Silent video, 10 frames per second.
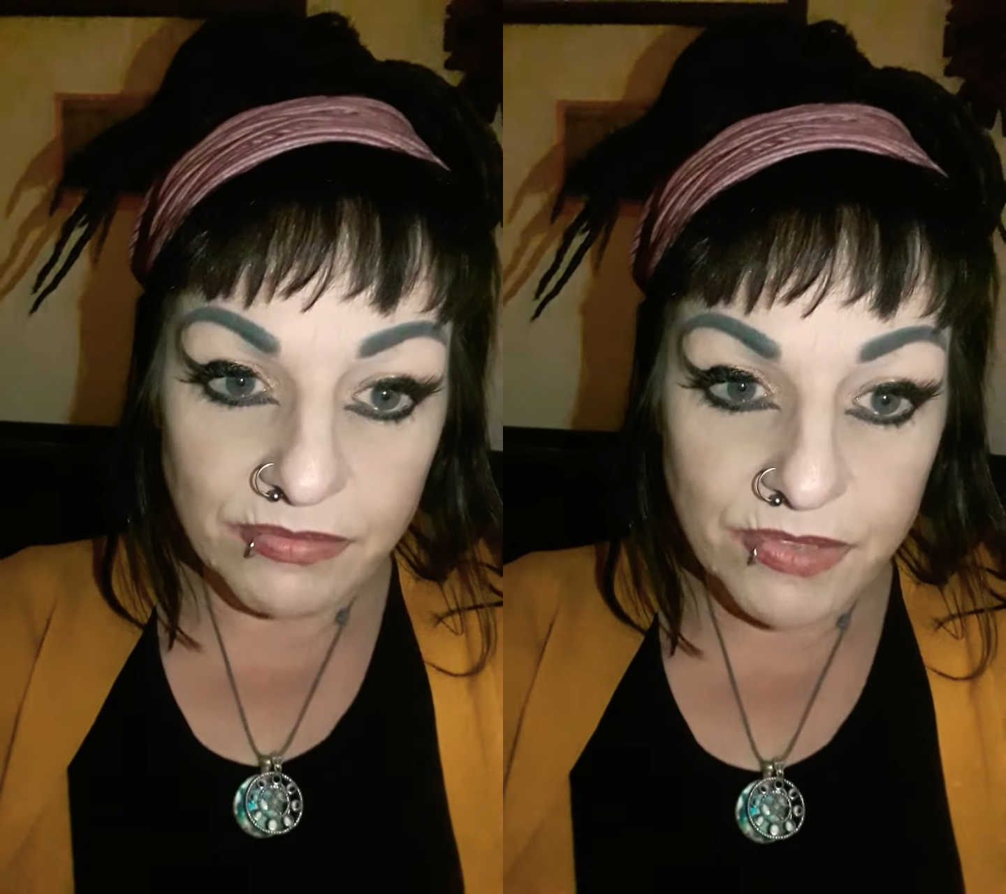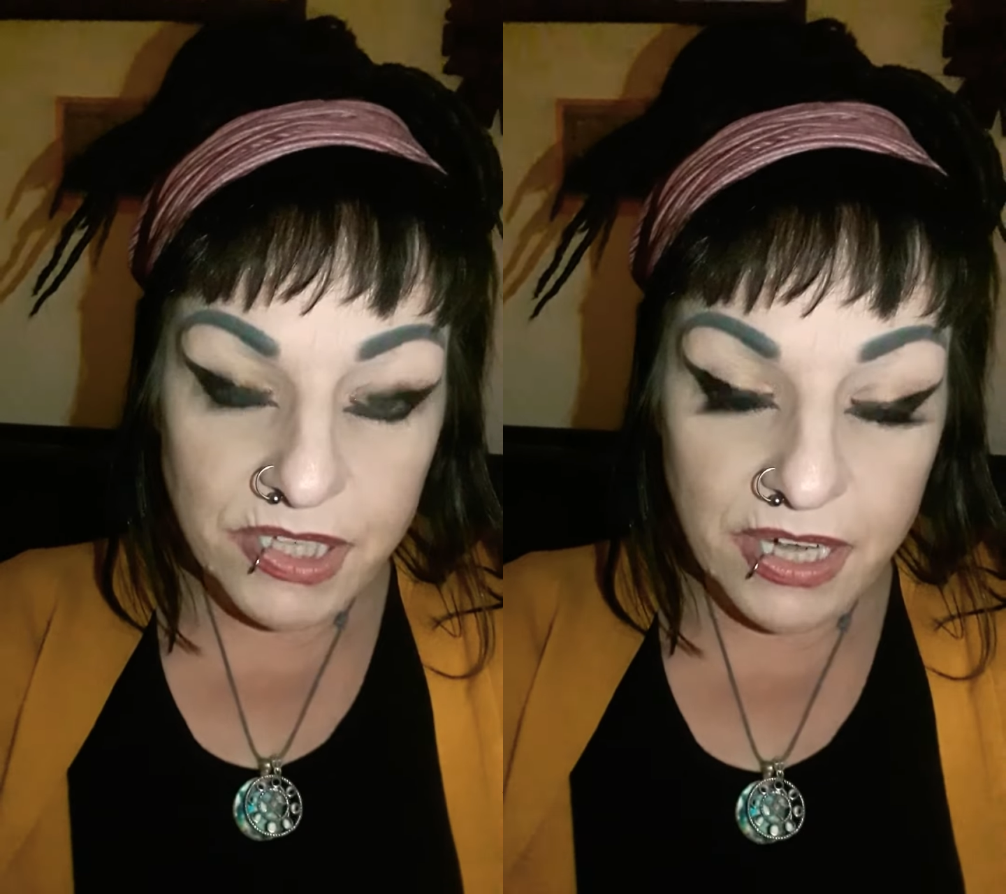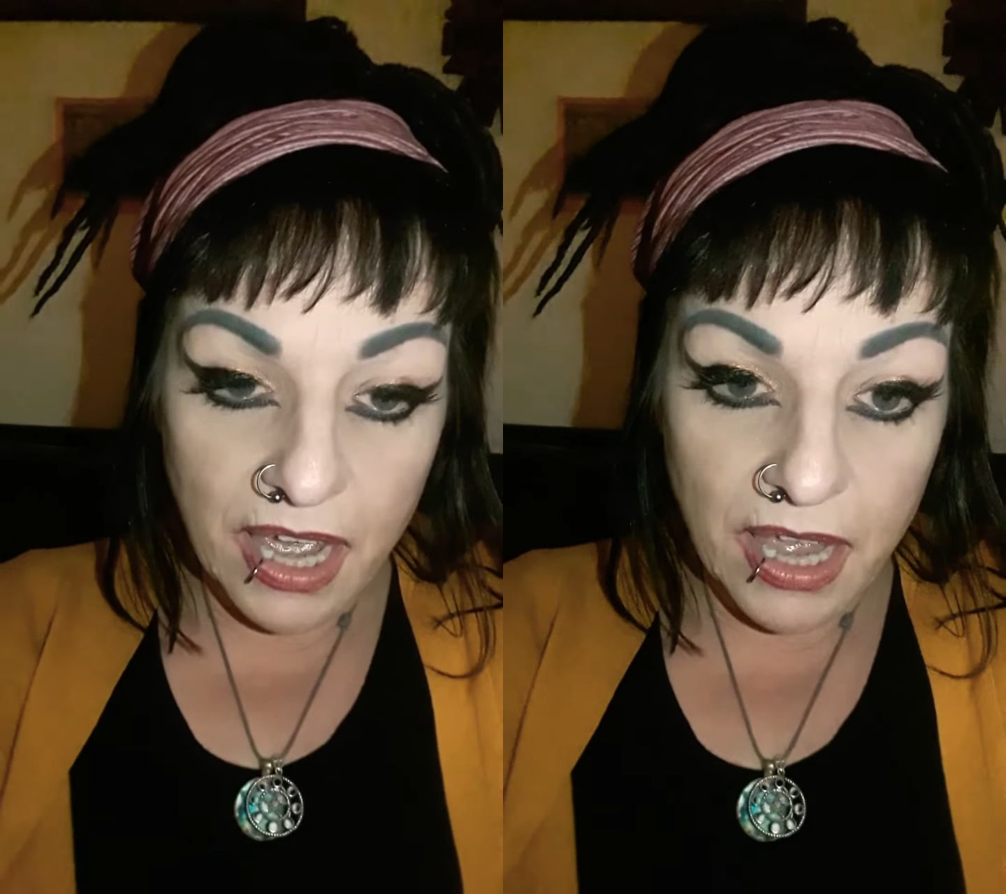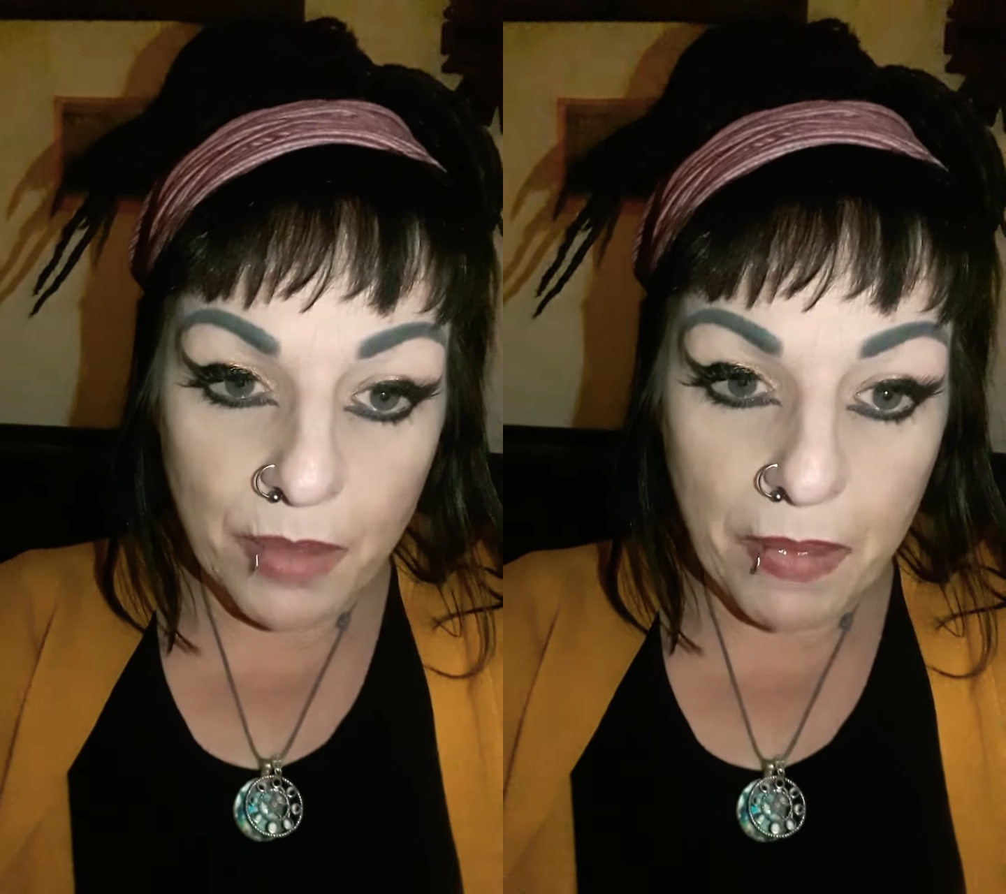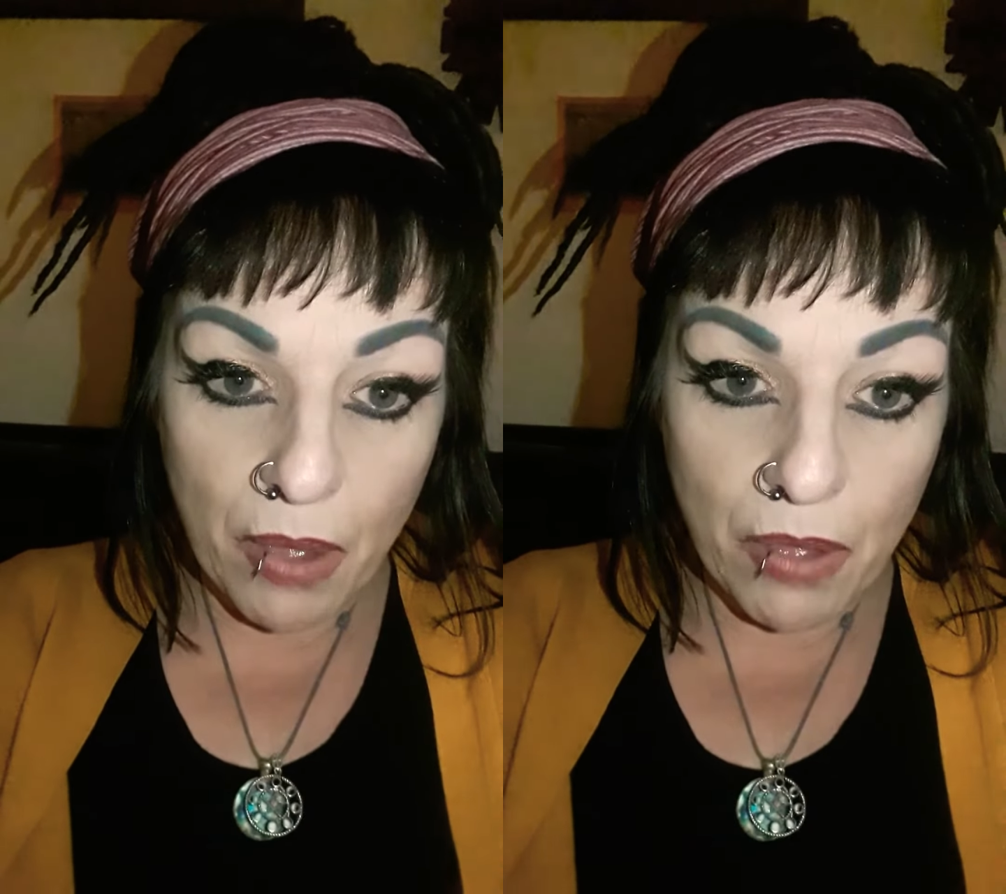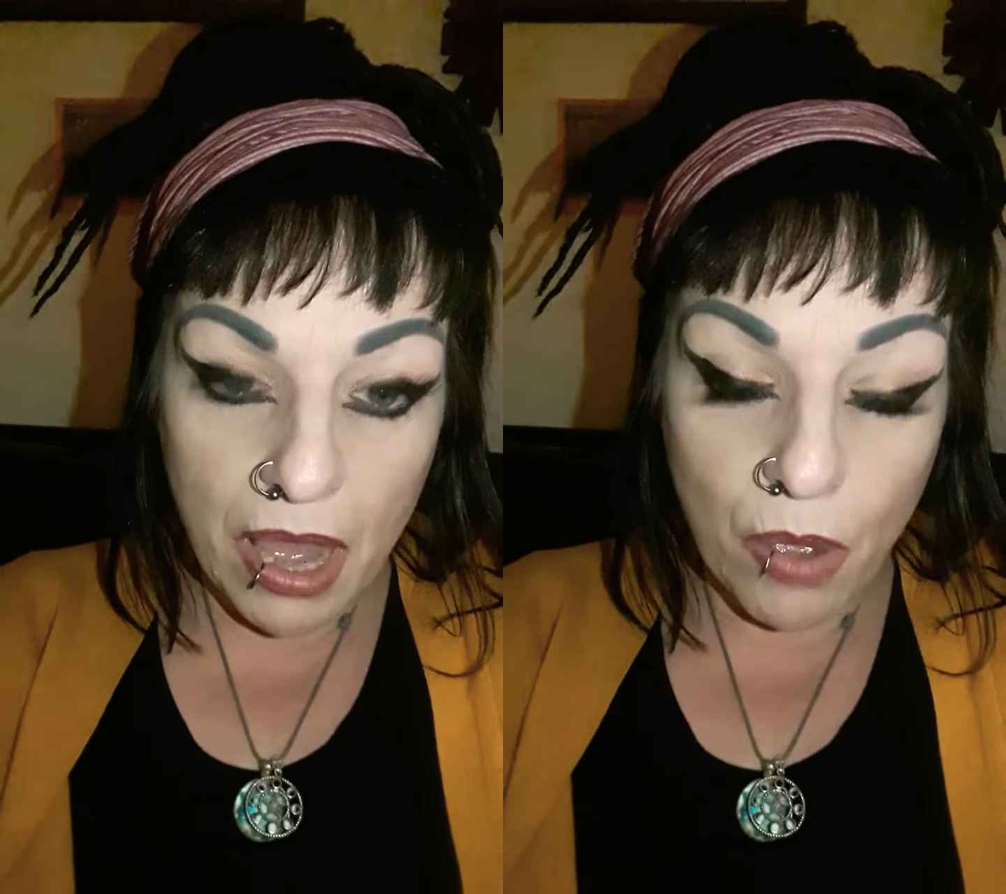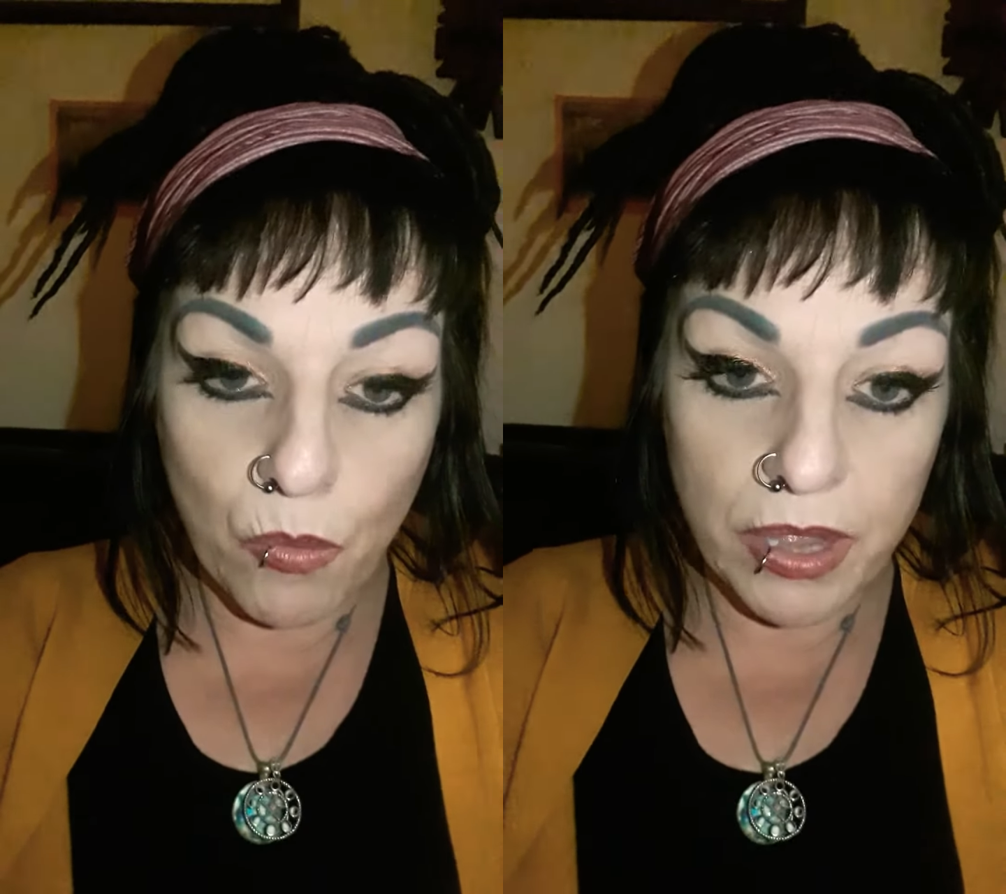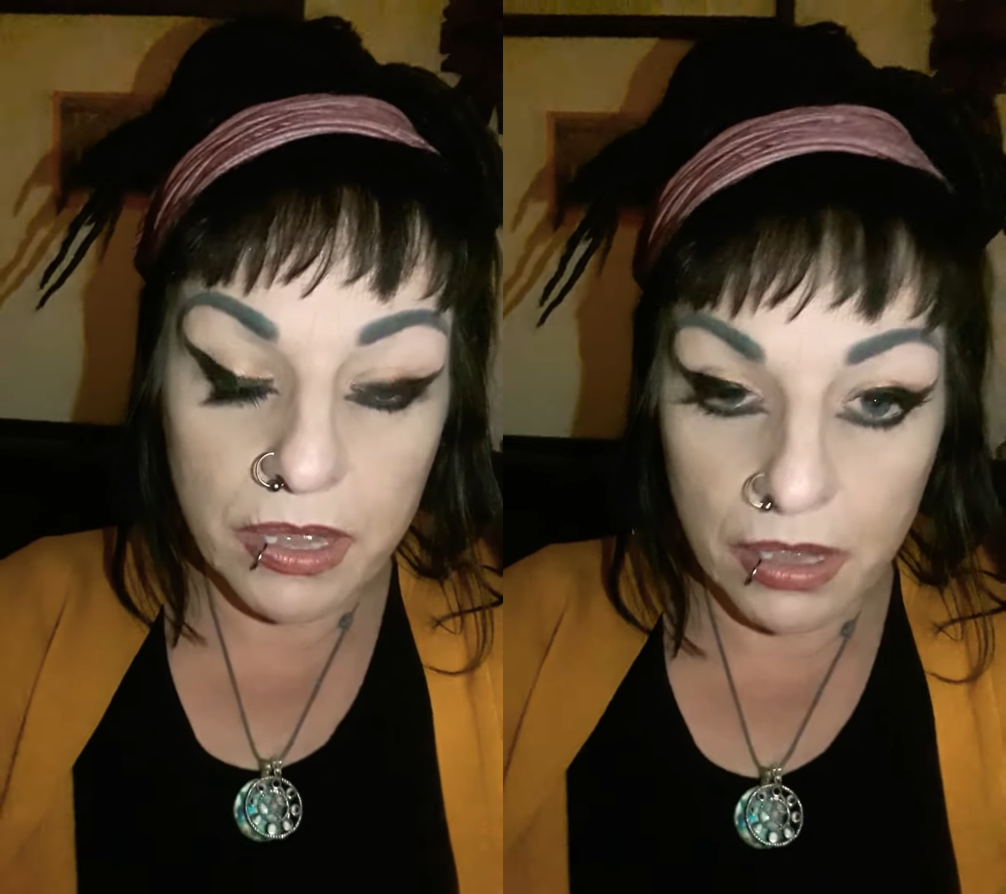tonight about how
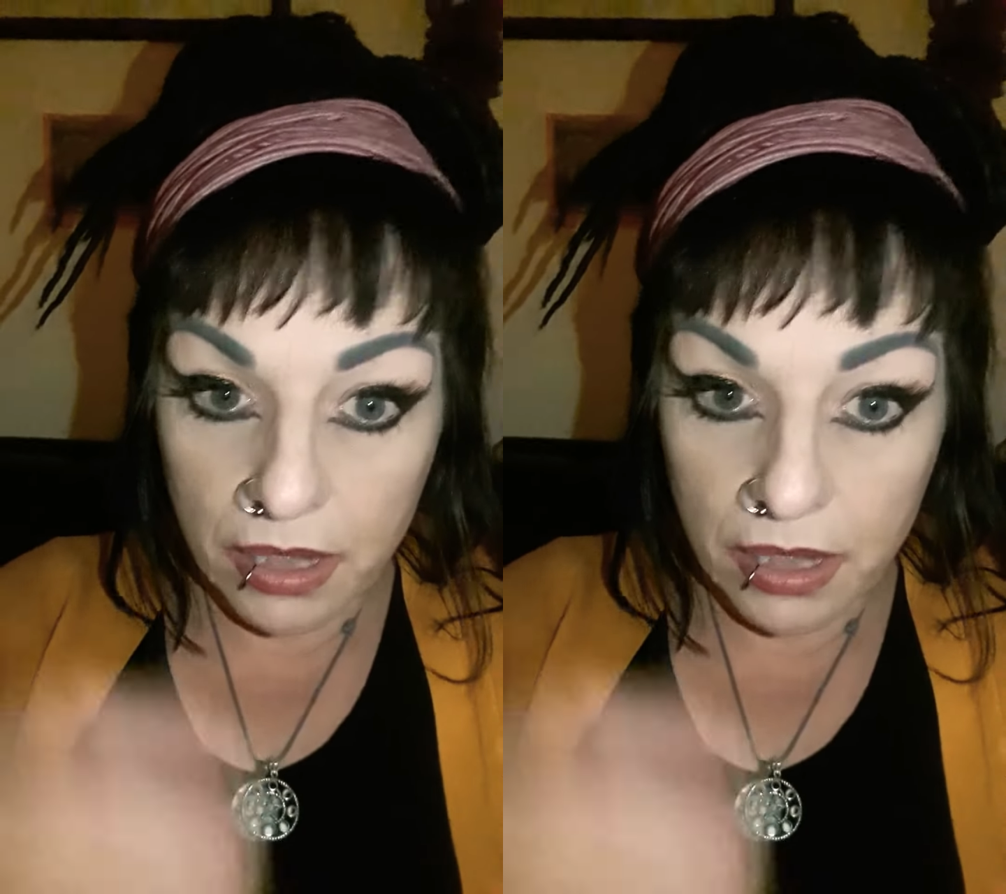we